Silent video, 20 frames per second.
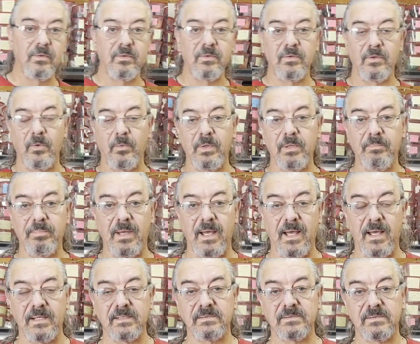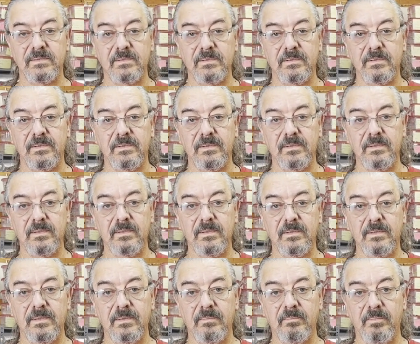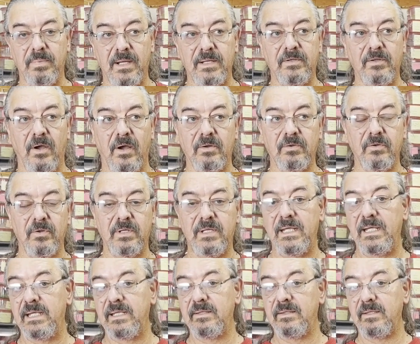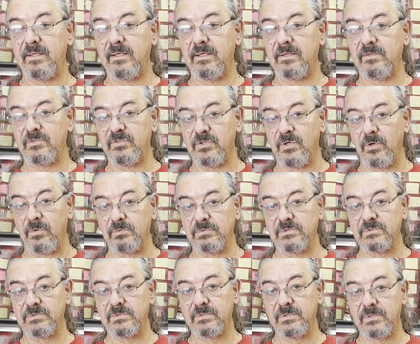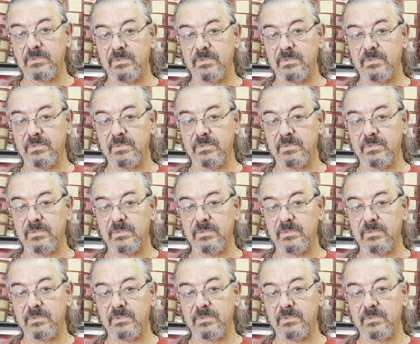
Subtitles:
Knowing Bass by Dr. Keith Jones.